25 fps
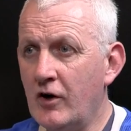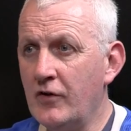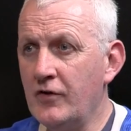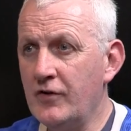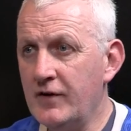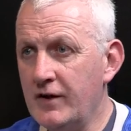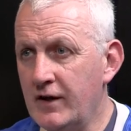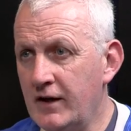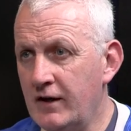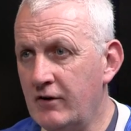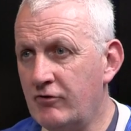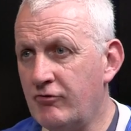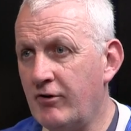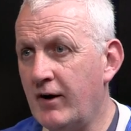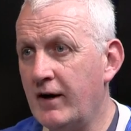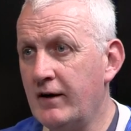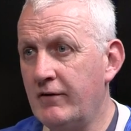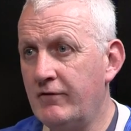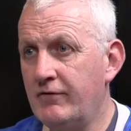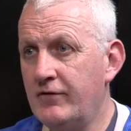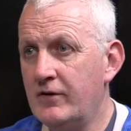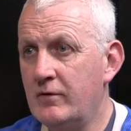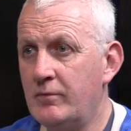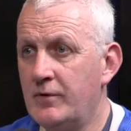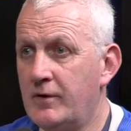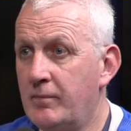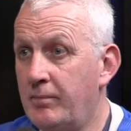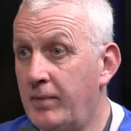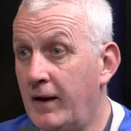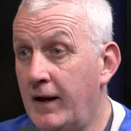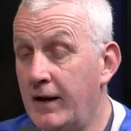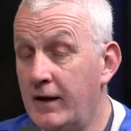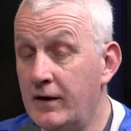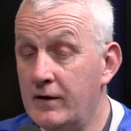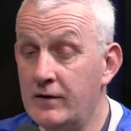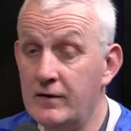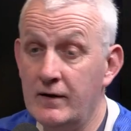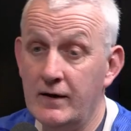on the training field with the
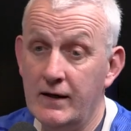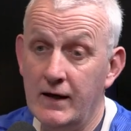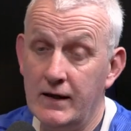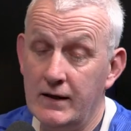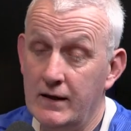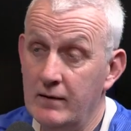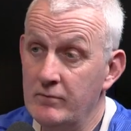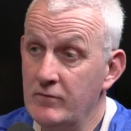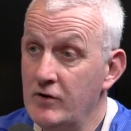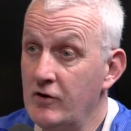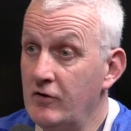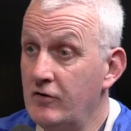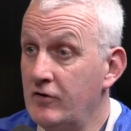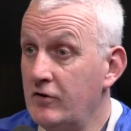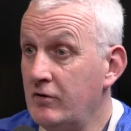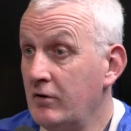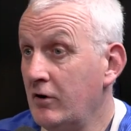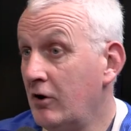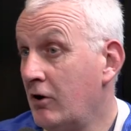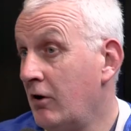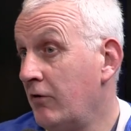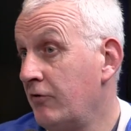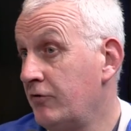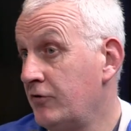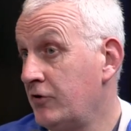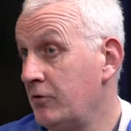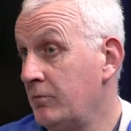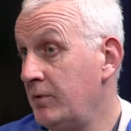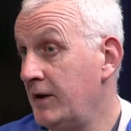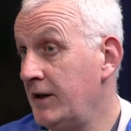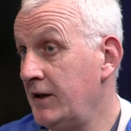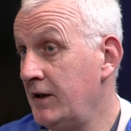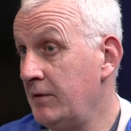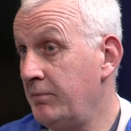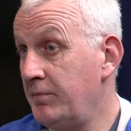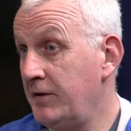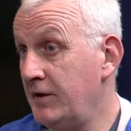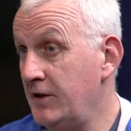players to get them used and comfortable
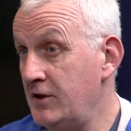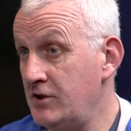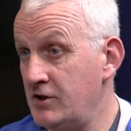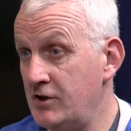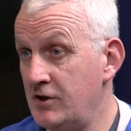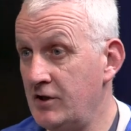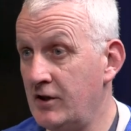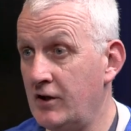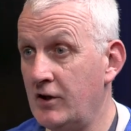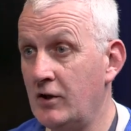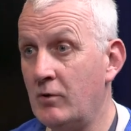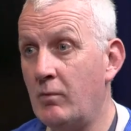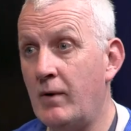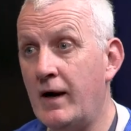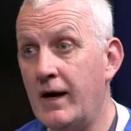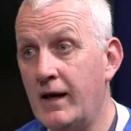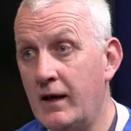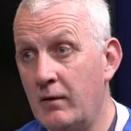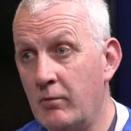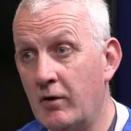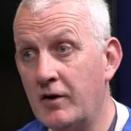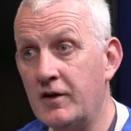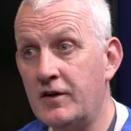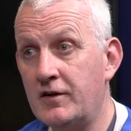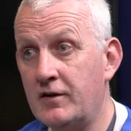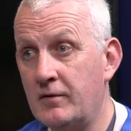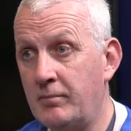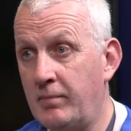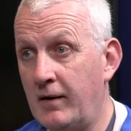in the positions and the way he wants to